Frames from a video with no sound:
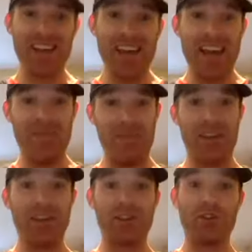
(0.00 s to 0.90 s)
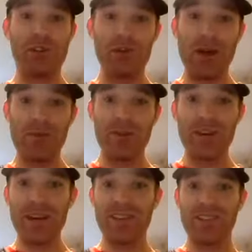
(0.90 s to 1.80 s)
If we can agree with that one,
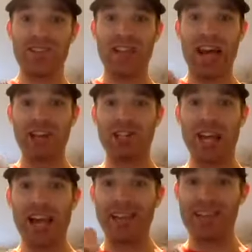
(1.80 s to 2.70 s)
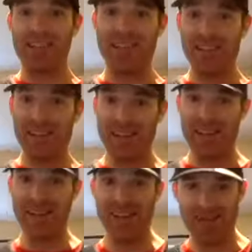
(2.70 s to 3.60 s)
guys, just hashtag stinking
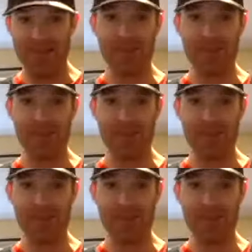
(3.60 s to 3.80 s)
thinking.